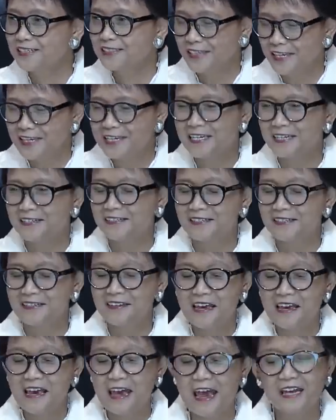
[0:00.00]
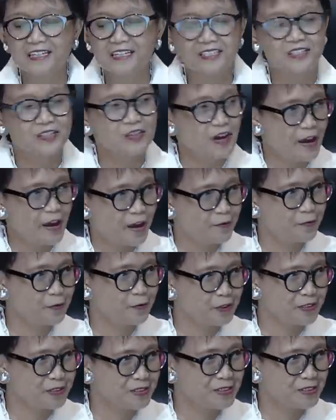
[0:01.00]
taken extra
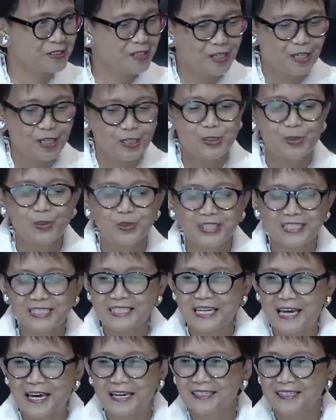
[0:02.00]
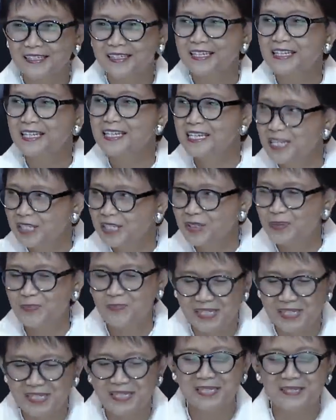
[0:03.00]
efforts to attend this
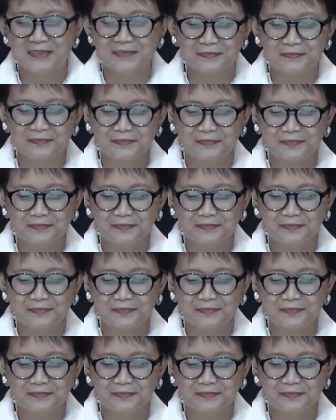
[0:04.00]
meeting.